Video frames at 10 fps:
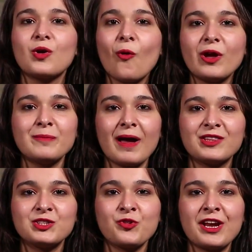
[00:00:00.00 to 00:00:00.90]
Going
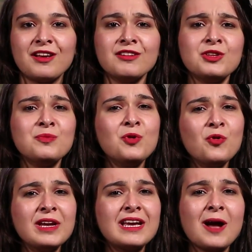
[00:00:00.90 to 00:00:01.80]
by the trailer, the
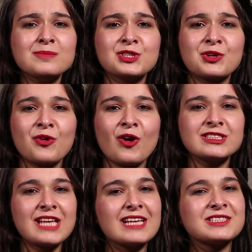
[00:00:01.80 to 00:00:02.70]
movie comes
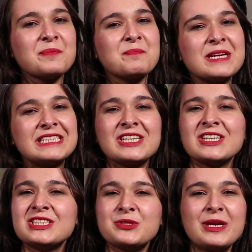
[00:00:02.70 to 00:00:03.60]
across as a bitter,